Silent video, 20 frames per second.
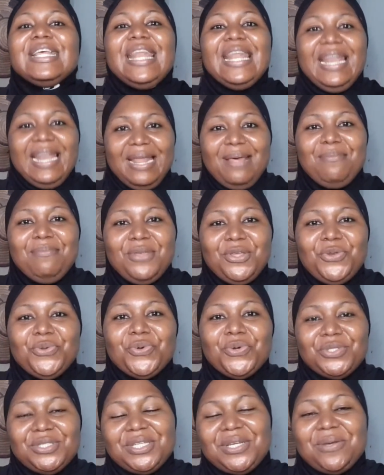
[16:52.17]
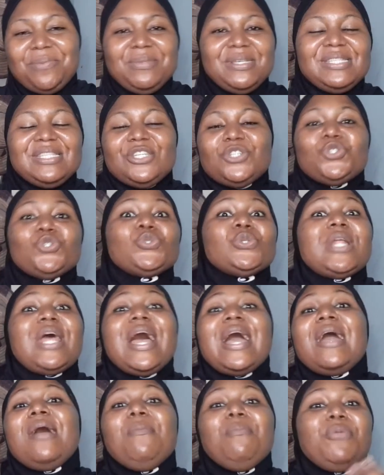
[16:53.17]
let me know on the comment section so that
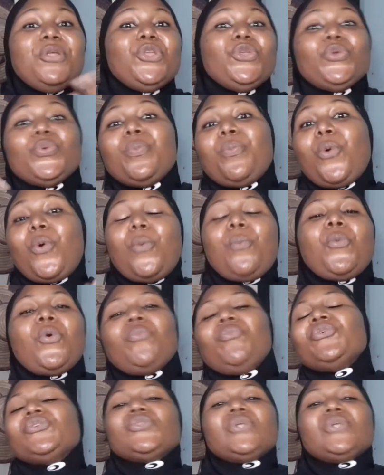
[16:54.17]
I can bring you more,